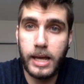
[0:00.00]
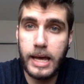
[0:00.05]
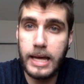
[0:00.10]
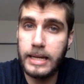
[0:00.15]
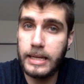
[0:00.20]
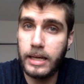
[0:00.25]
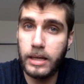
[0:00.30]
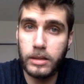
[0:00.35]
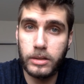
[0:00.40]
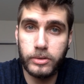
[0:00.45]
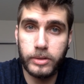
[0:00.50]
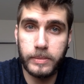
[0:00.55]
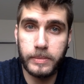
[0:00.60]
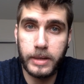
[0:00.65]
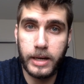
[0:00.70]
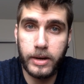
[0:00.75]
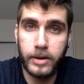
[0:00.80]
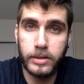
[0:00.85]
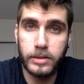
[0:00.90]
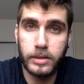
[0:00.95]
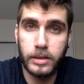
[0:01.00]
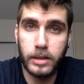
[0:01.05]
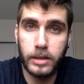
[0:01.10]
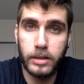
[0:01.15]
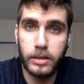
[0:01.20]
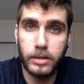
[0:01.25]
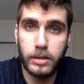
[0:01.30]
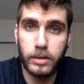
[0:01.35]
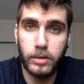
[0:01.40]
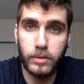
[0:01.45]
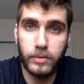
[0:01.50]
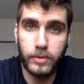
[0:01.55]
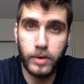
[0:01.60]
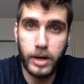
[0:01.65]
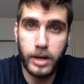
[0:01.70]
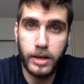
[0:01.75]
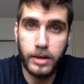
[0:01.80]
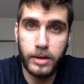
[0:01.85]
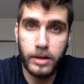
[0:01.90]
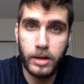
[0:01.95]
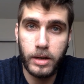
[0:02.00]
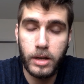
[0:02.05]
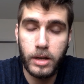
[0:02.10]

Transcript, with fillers: any other dream character that you'll find.